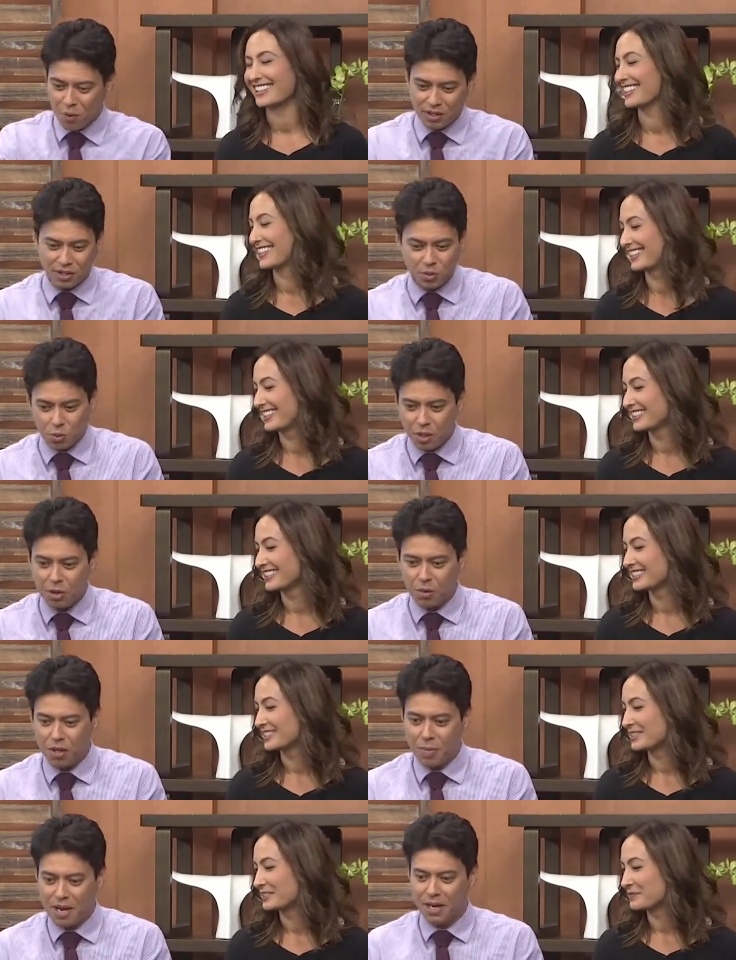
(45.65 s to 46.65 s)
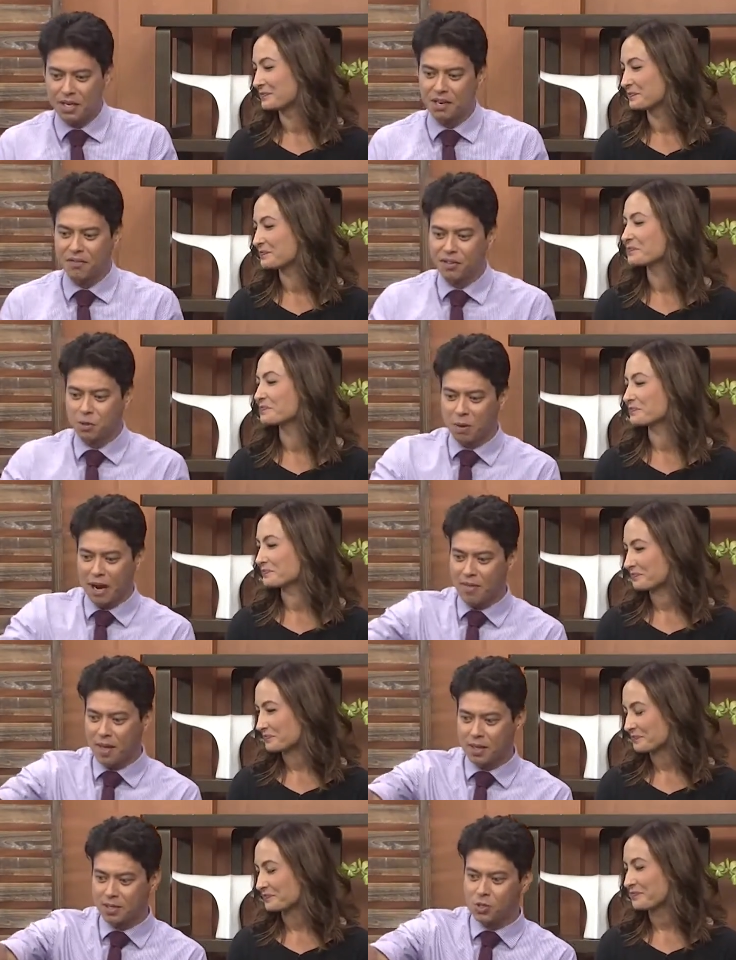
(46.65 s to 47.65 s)
Speaker 1: ones really, really making a difference. But I
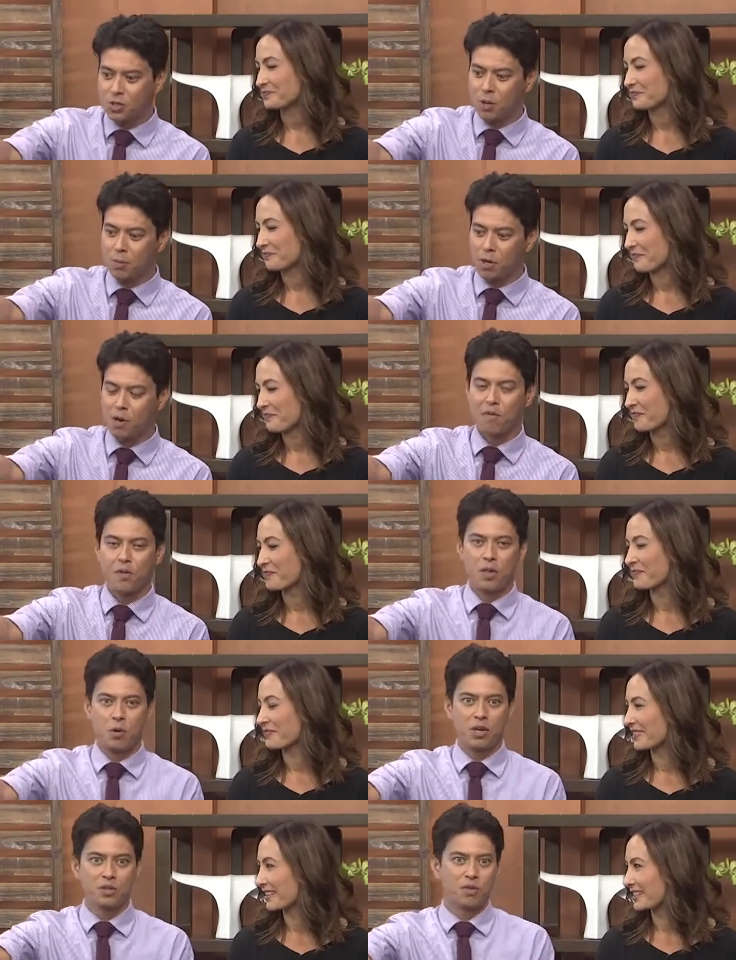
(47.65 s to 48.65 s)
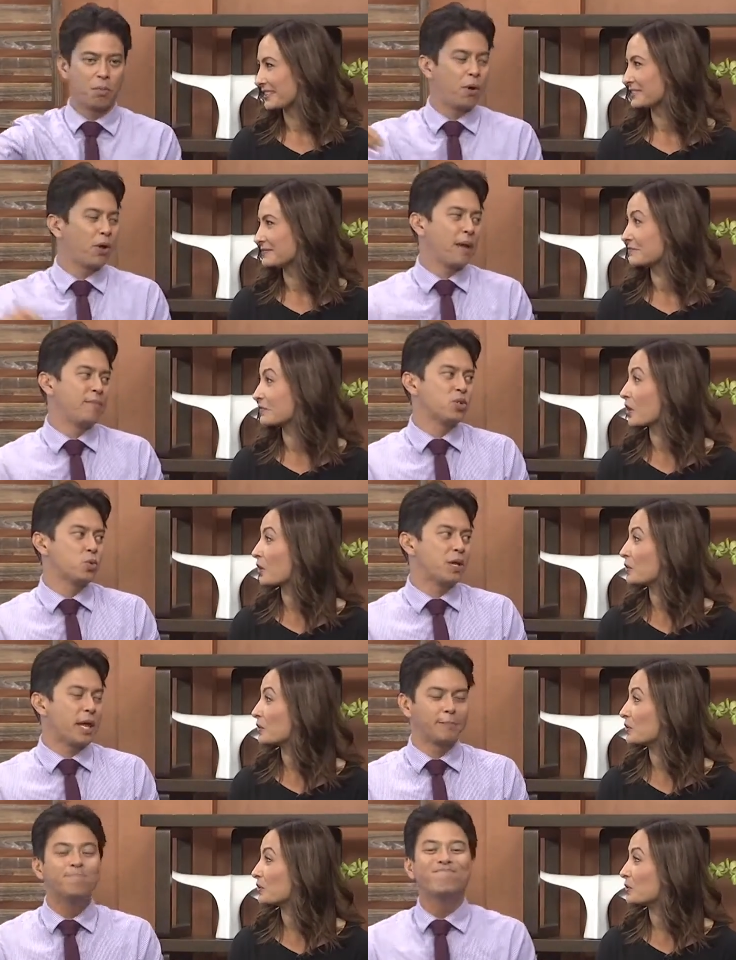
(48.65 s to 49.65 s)
think this is going to be good for the UH football game this
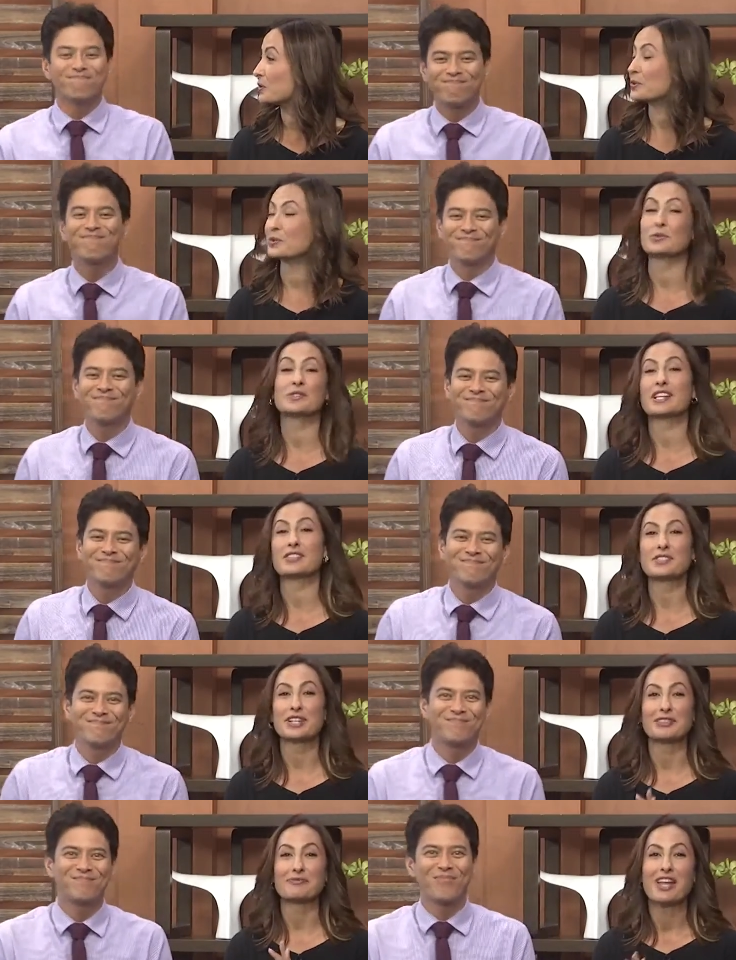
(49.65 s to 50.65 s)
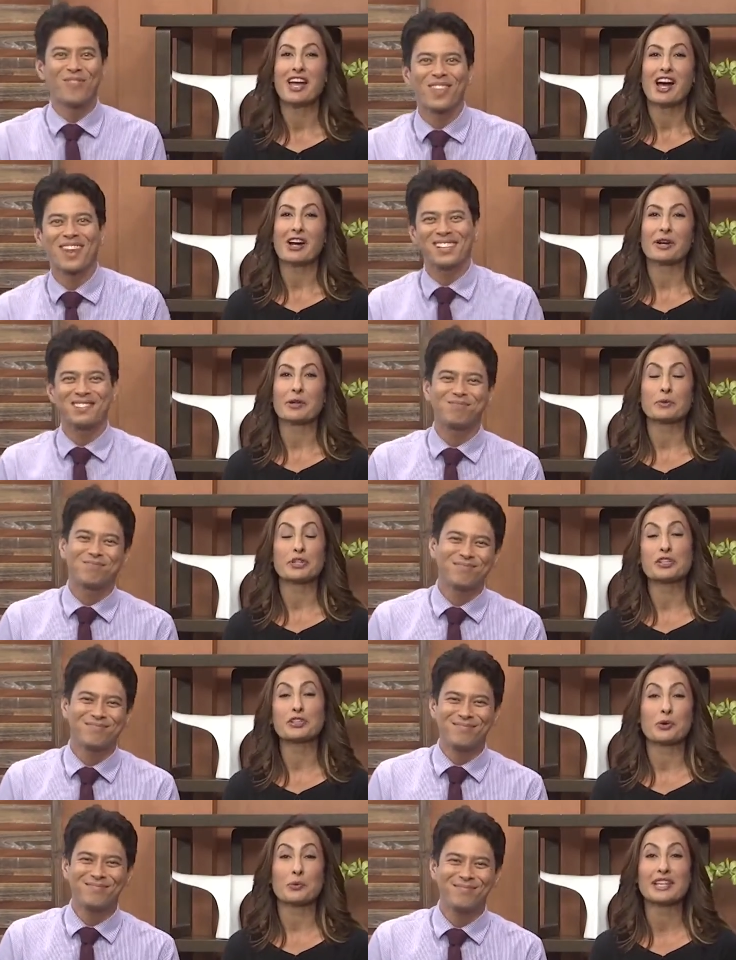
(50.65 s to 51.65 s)
weekend. Ooh, mm -hmm, sounds mm -hmm. good.
Speaker 2: All right. Well, you
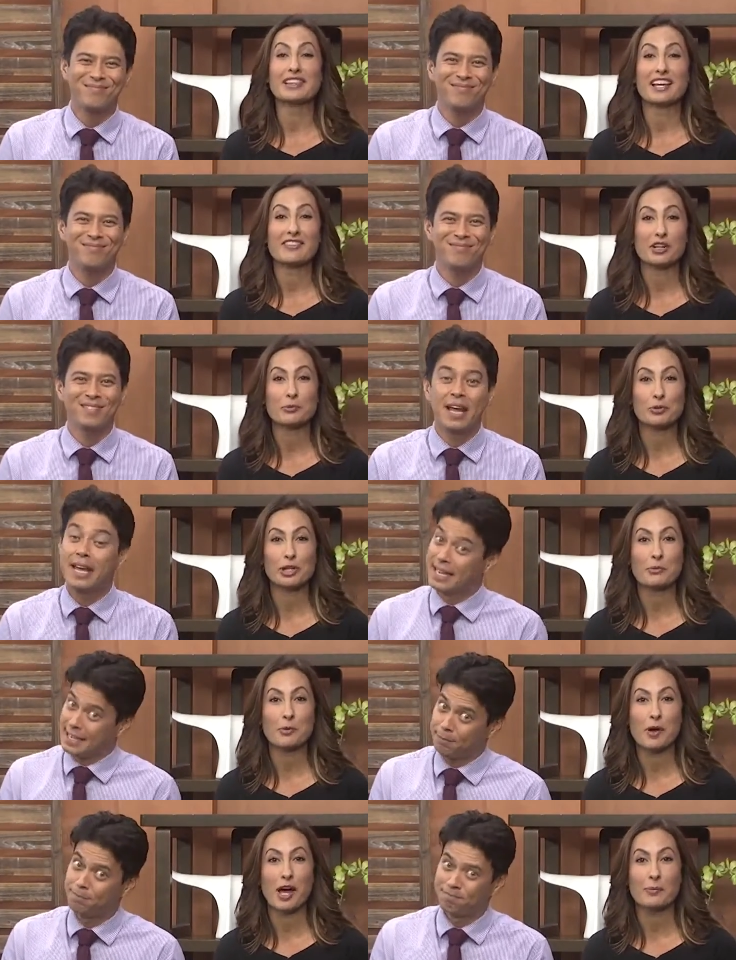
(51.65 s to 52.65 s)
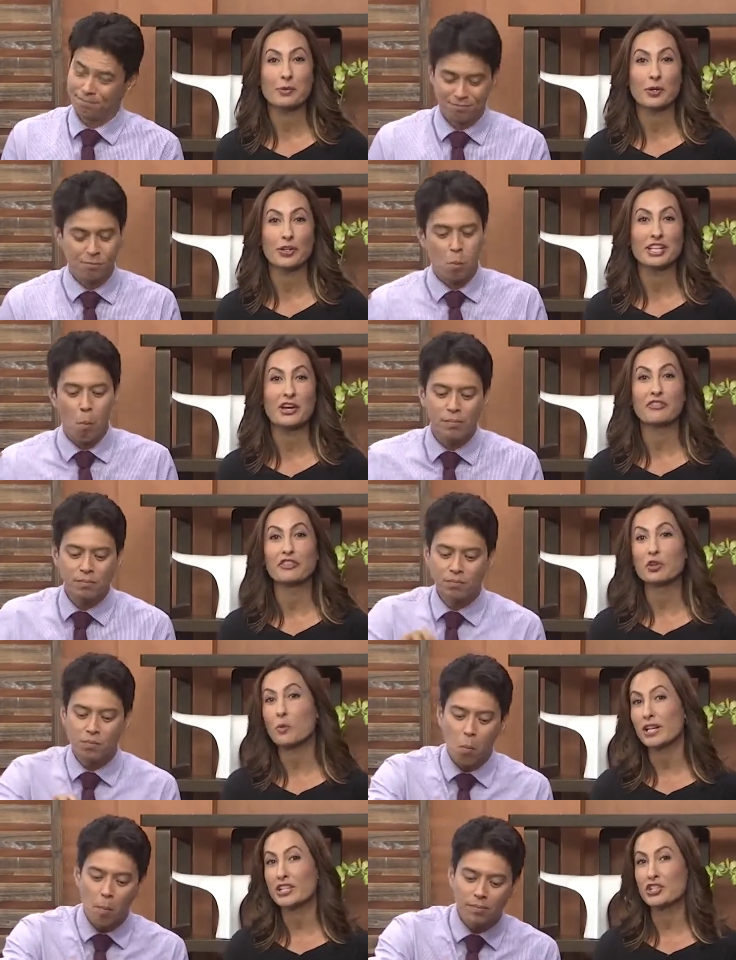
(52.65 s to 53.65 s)
know, we love our Primo yep. Popcorn. Now, if you
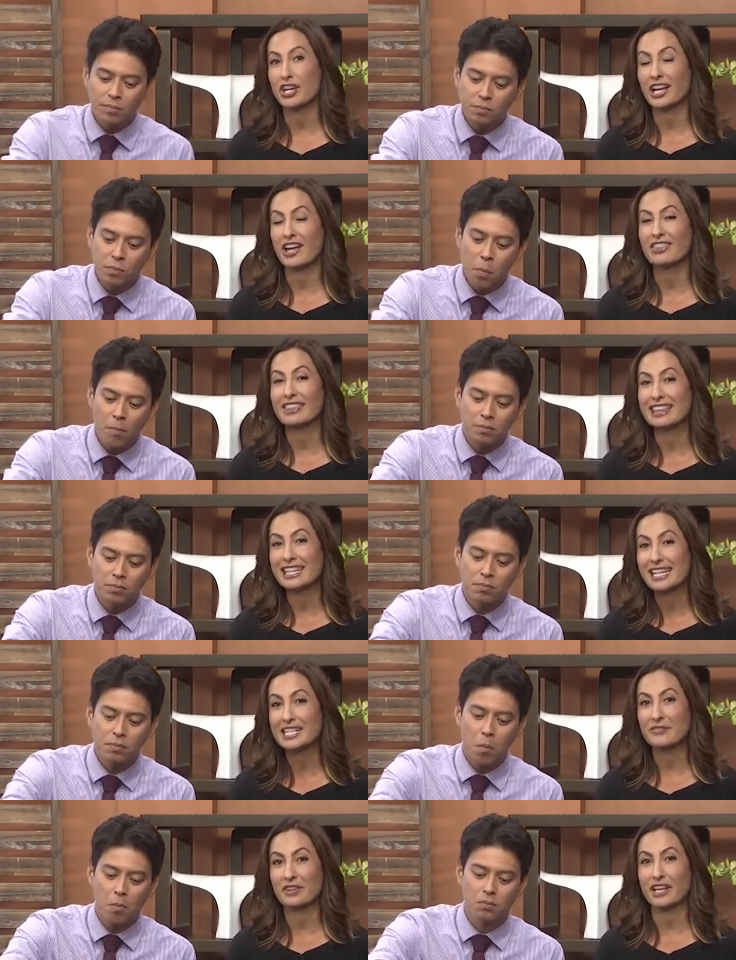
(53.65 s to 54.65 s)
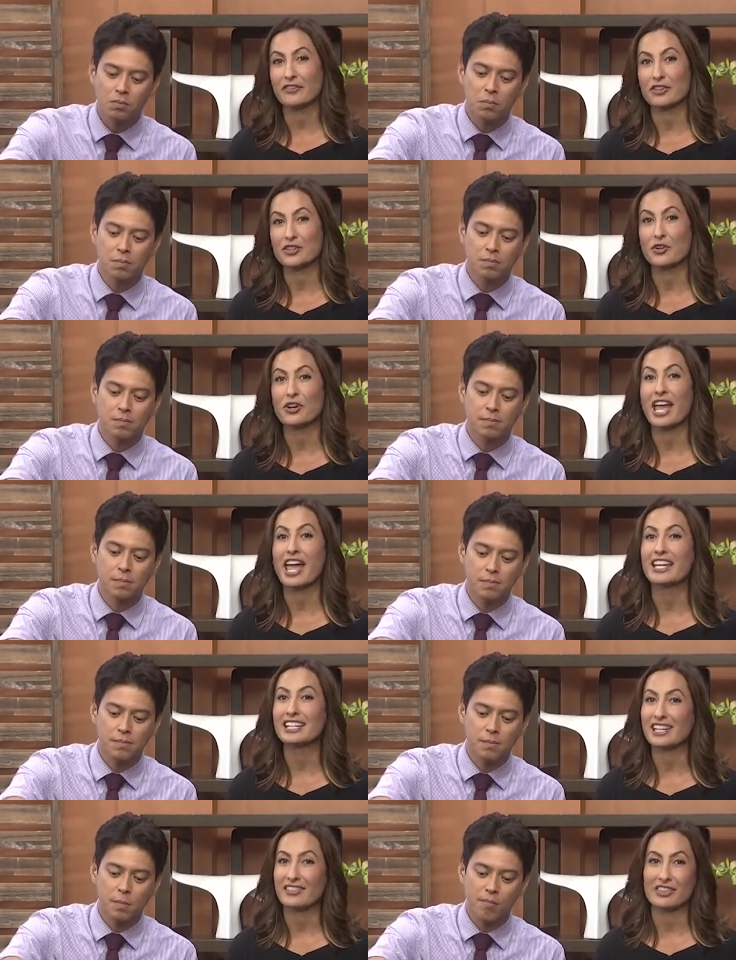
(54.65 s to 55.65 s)
want to check out these flavors or
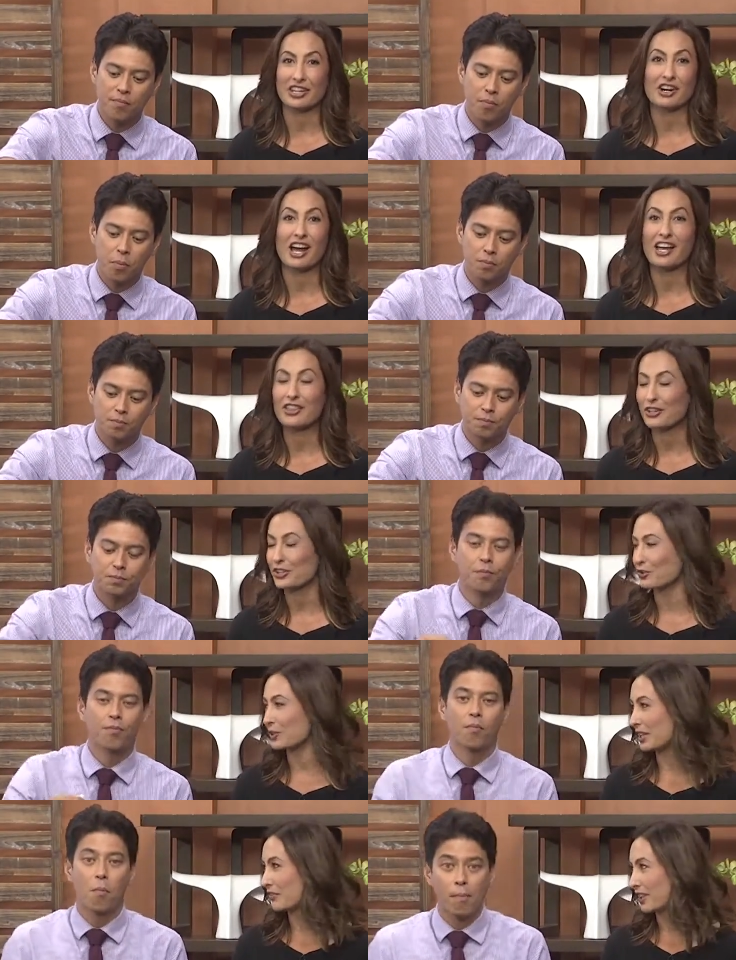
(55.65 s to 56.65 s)
any of their other unique